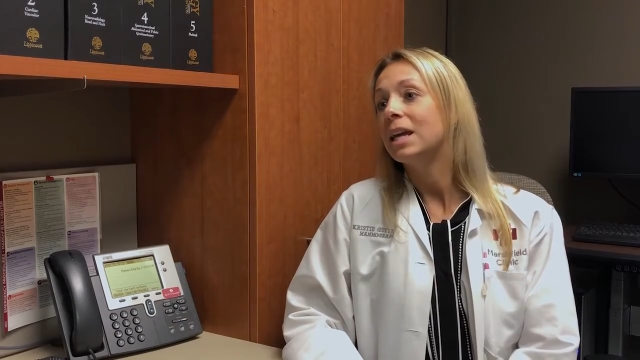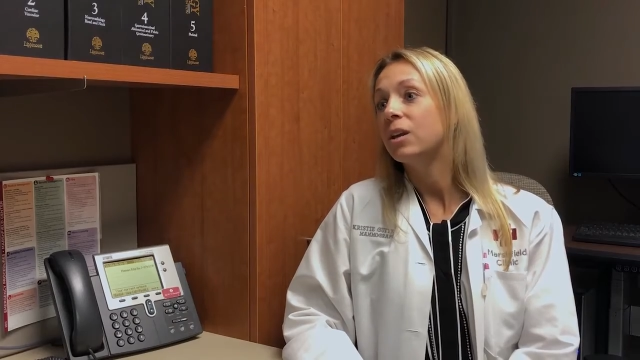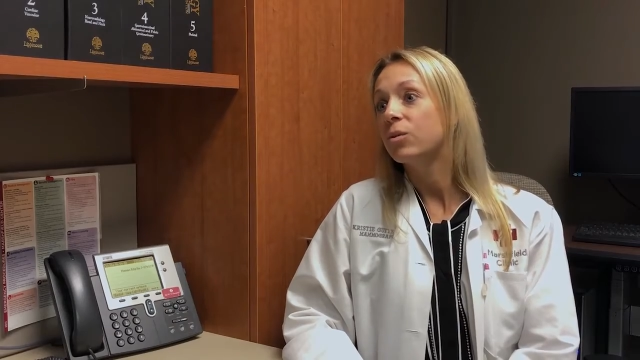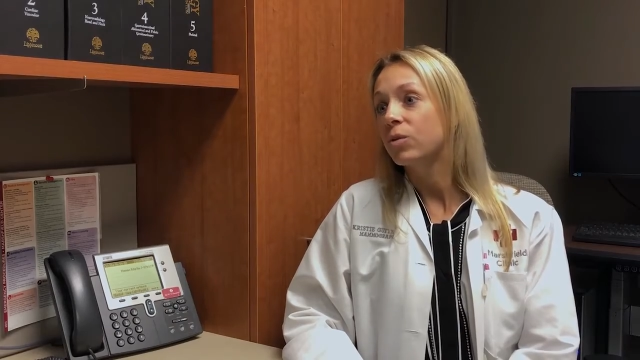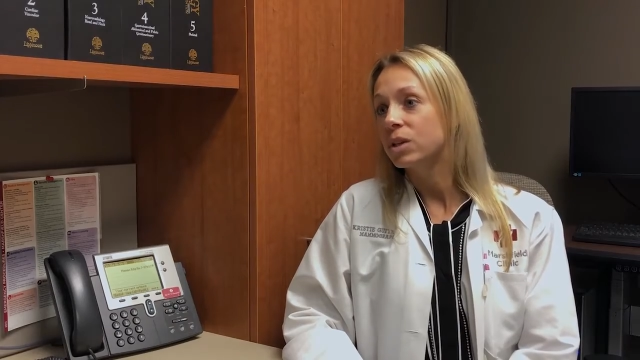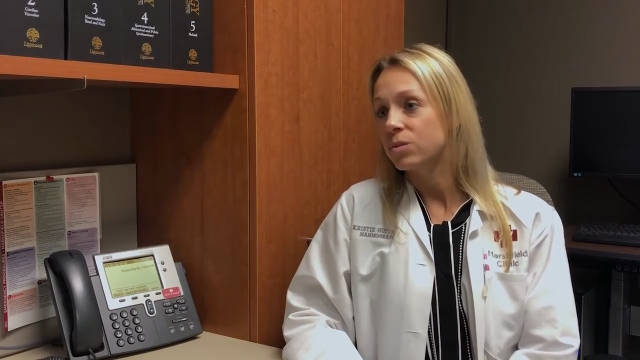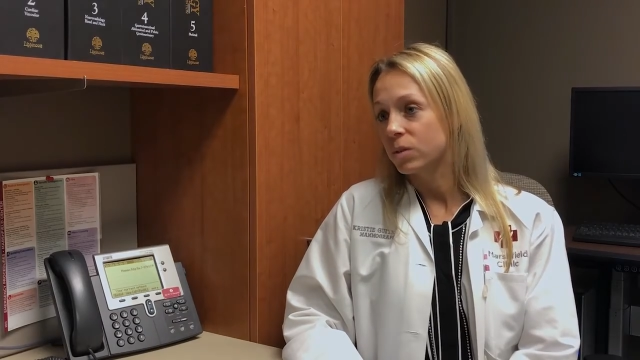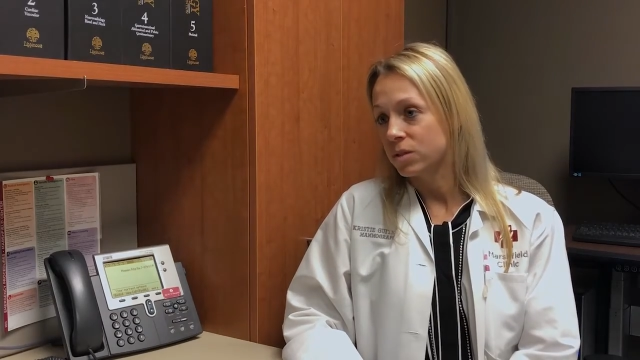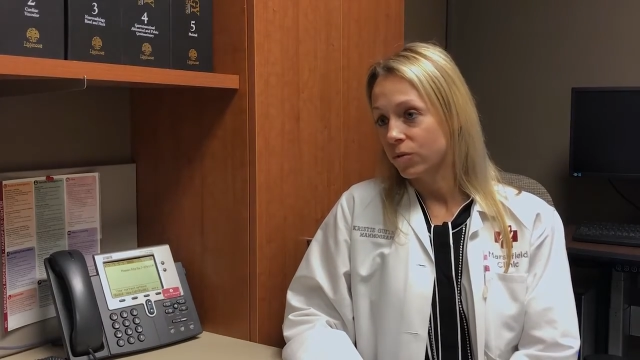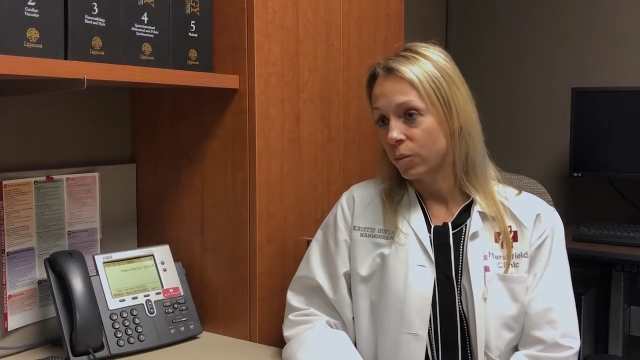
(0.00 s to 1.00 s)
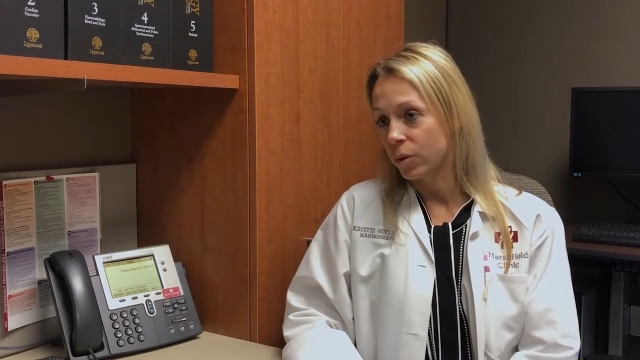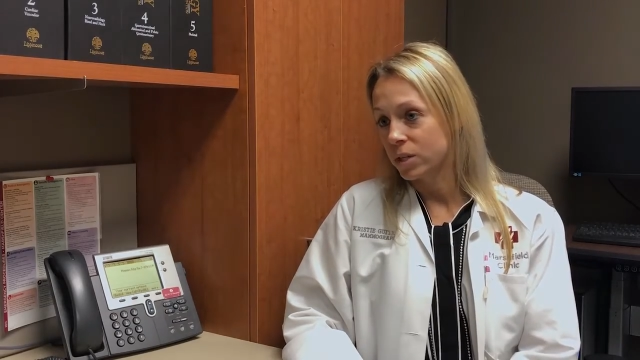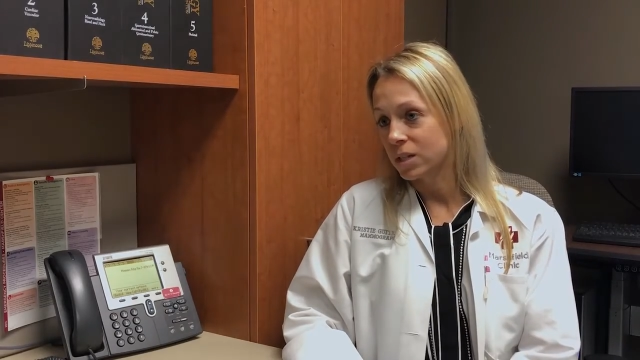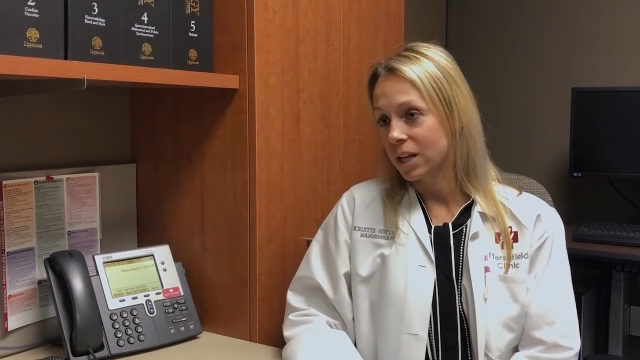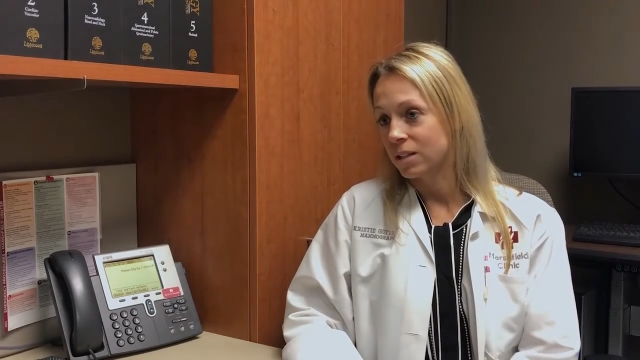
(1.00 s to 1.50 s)
increased risk for
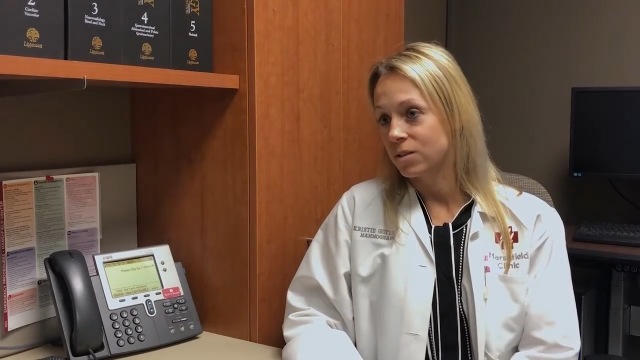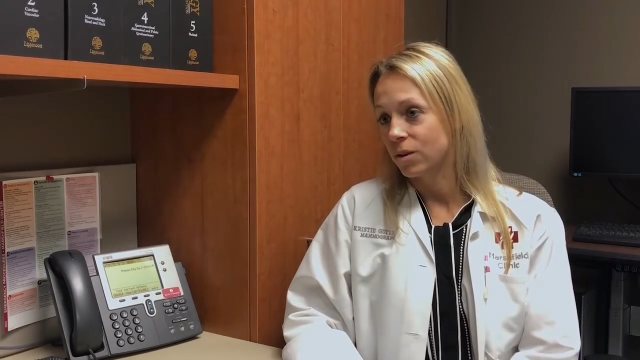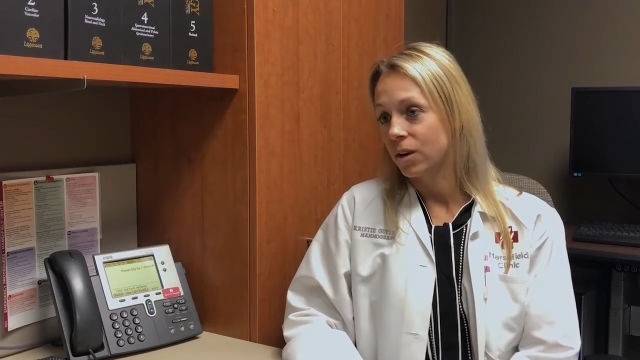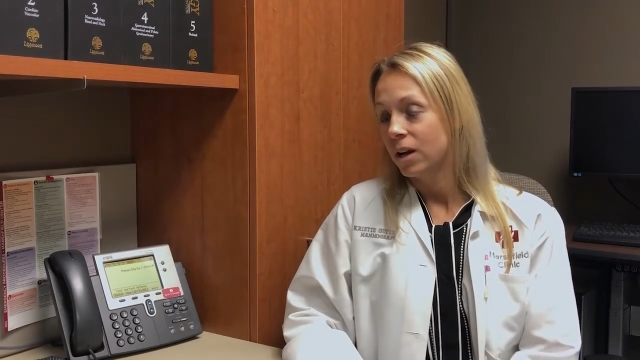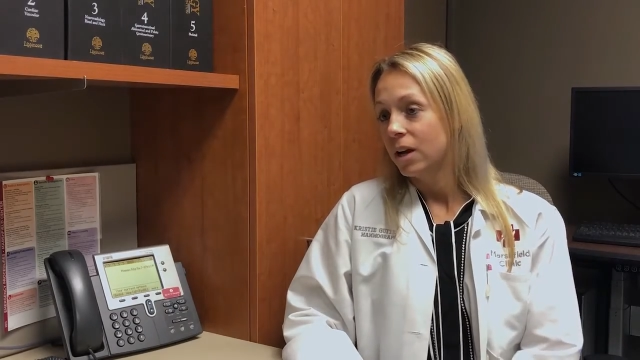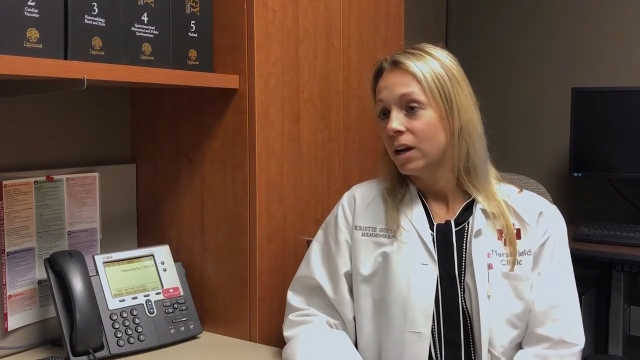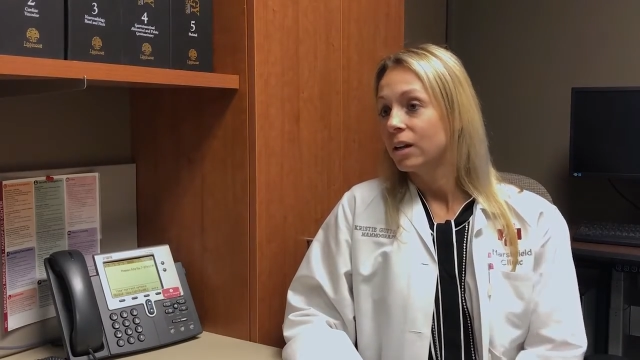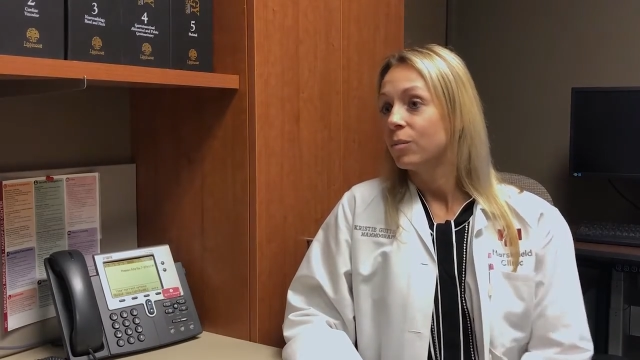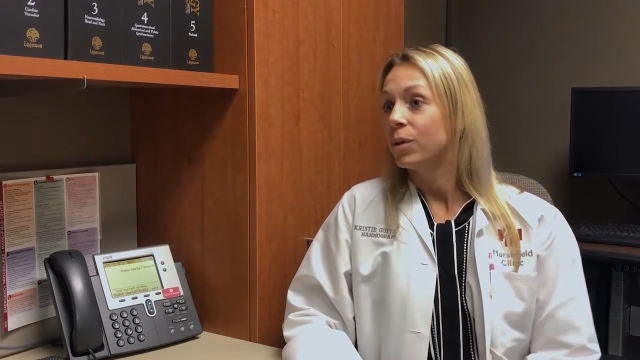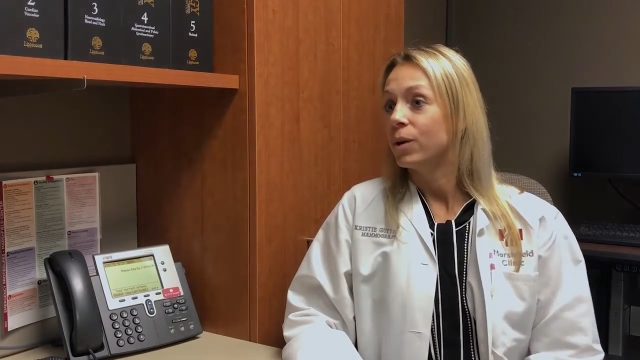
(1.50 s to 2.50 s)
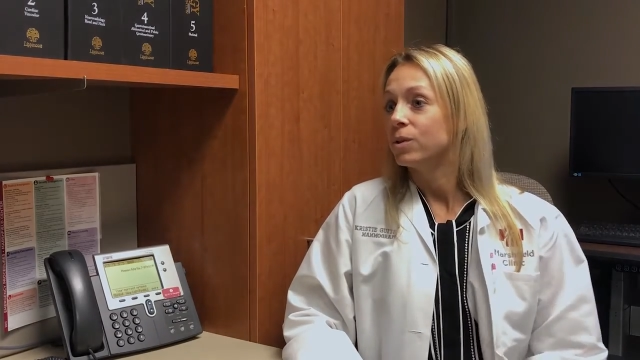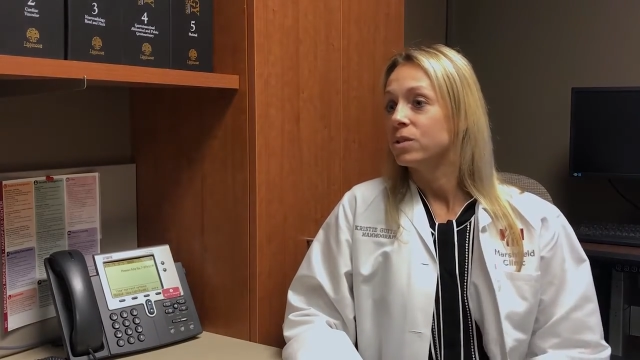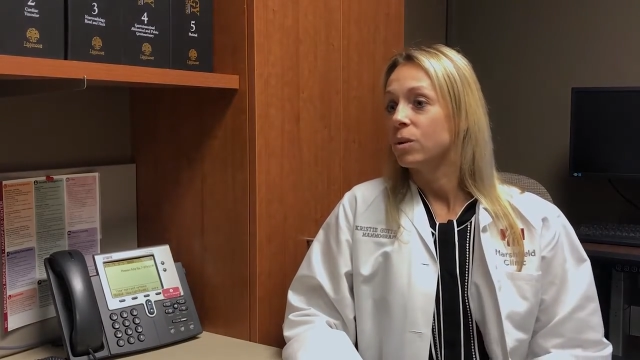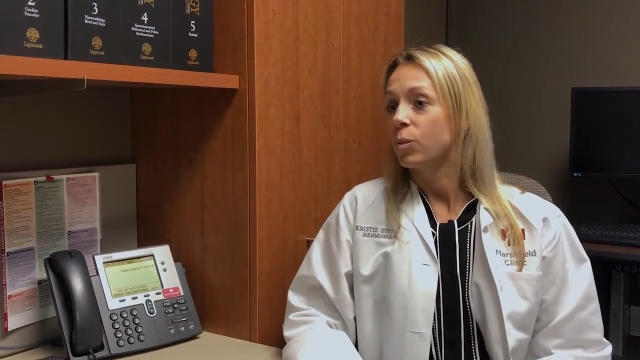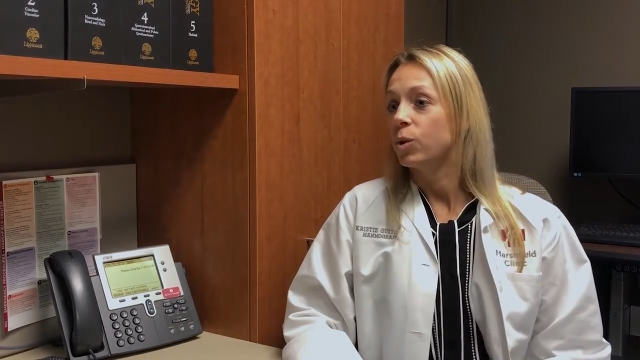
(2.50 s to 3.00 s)
breast cancer compared
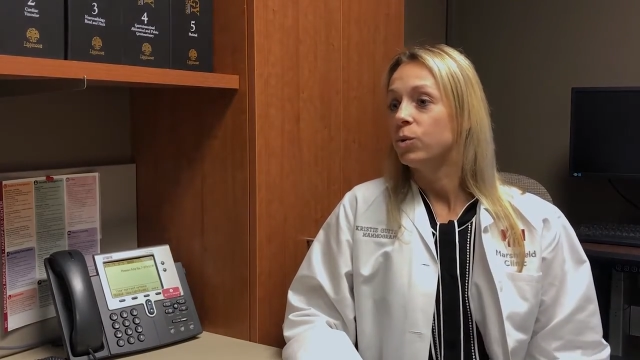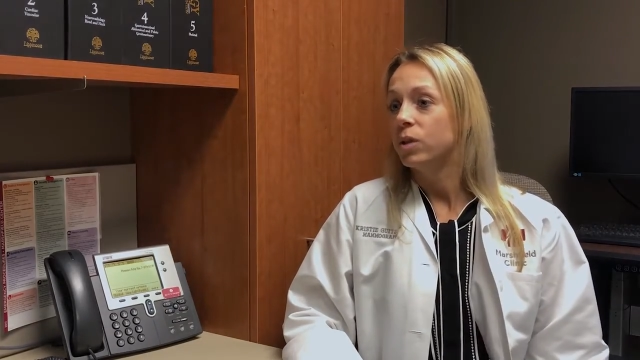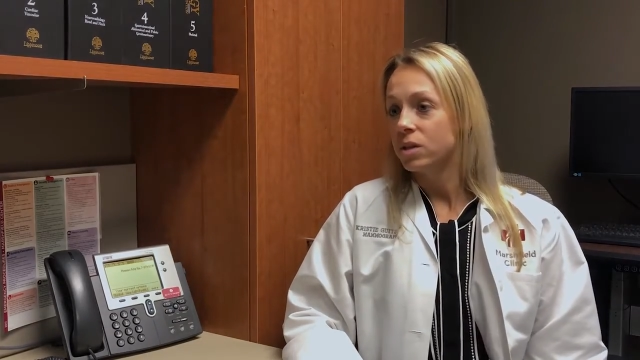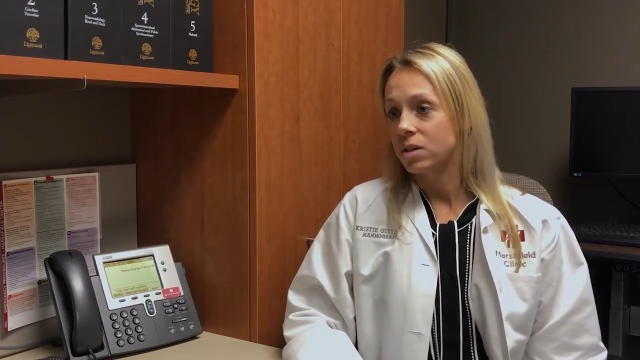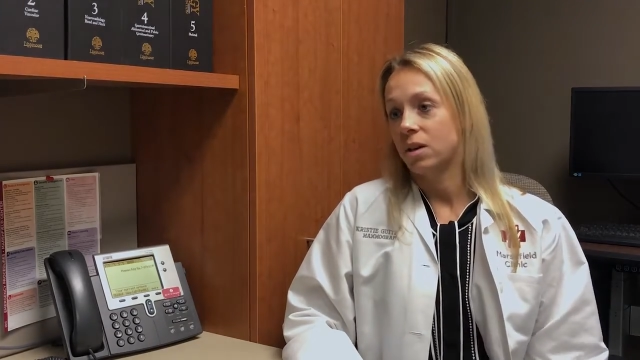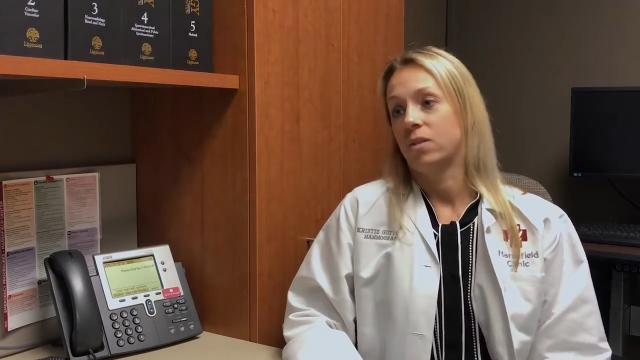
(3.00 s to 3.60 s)
to someone who doesn't